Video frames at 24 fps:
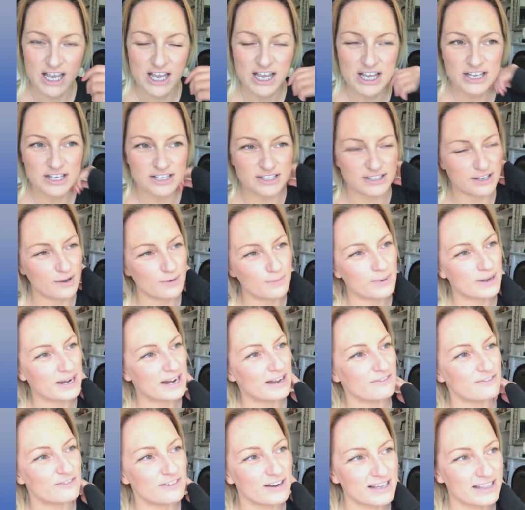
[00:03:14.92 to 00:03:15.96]
So
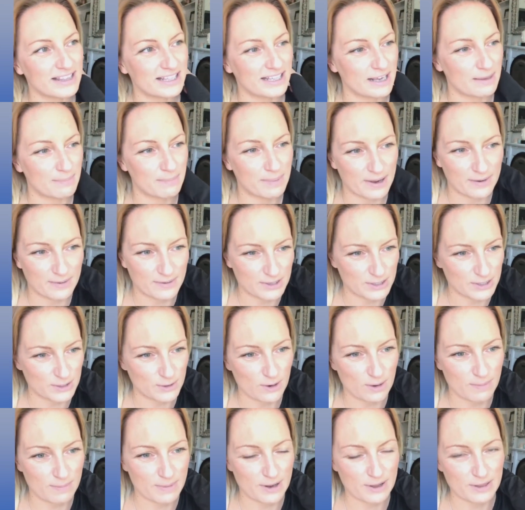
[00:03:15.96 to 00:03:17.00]
whenever I think about and talk
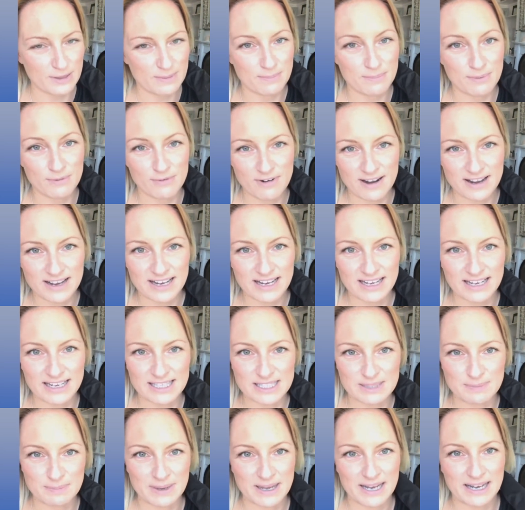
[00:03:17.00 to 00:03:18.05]
about the brain as
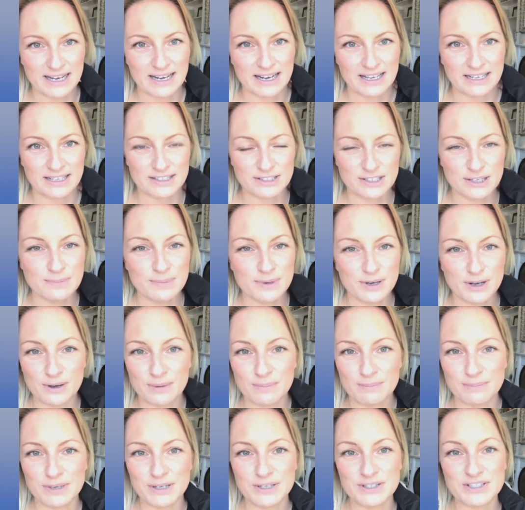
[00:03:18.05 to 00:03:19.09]
being like a
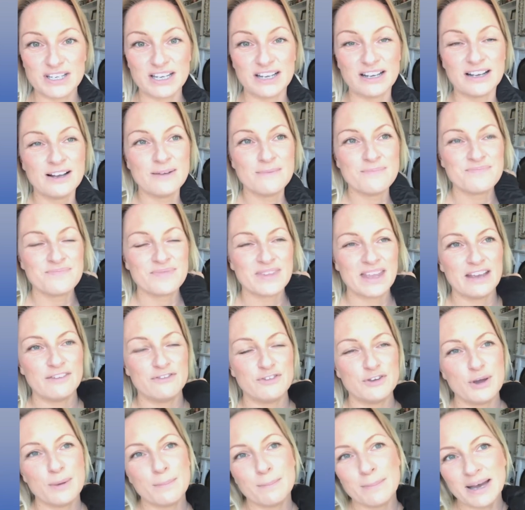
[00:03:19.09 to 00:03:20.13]
supercomputer, if you
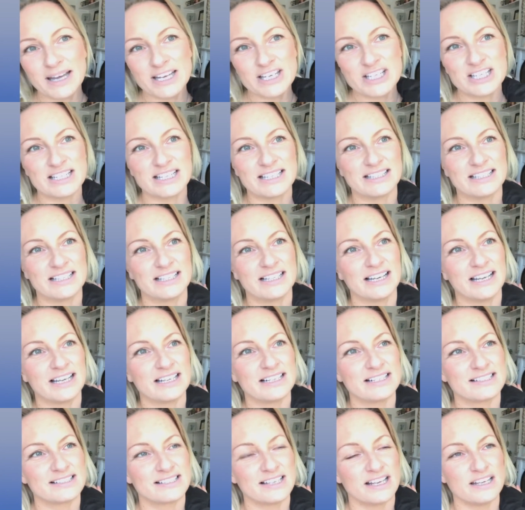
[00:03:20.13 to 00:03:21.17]
imagine it that, like,
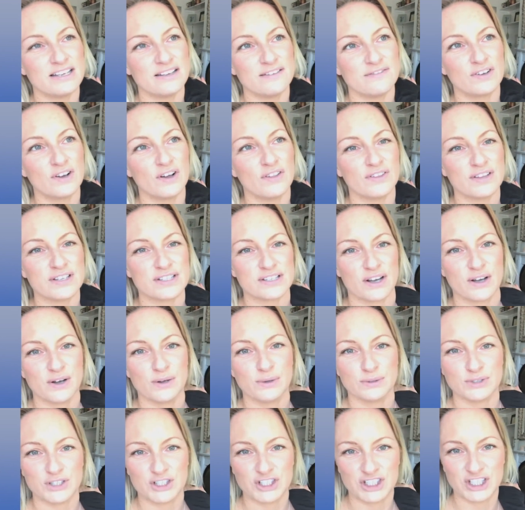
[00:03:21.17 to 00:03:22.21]
say you've got this old
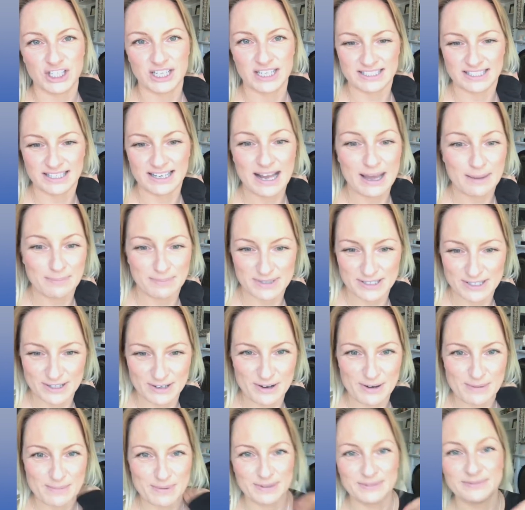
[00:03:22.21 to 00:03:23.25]
shit
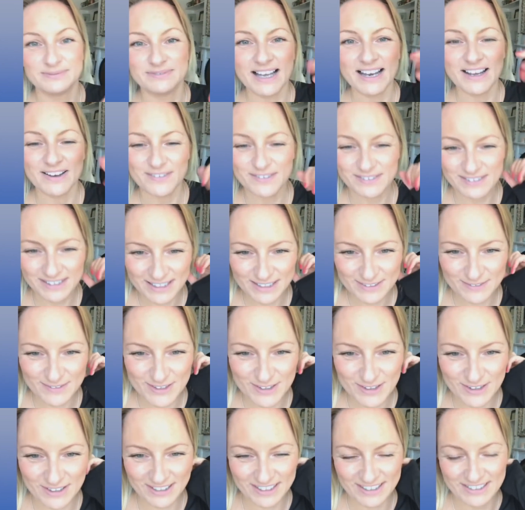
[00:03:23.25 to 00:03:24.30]
laptop. Hello, thanks for
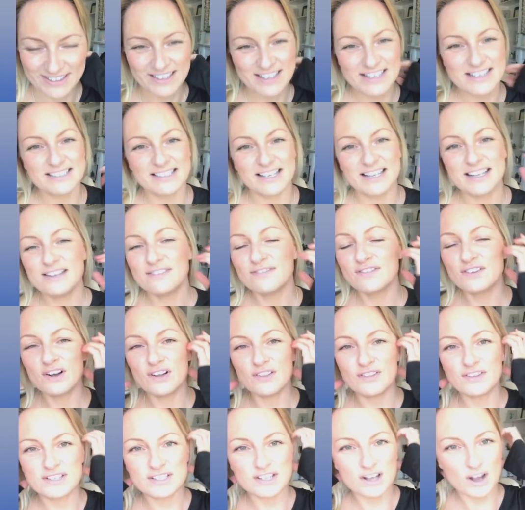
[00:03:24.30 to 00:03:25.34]
joining. Say you've got
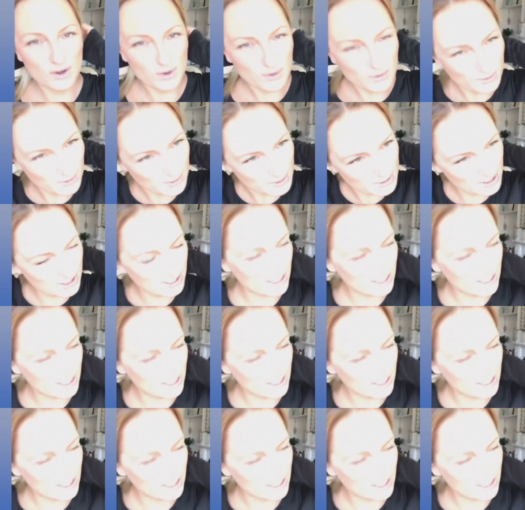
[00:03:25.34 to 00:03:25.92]
this old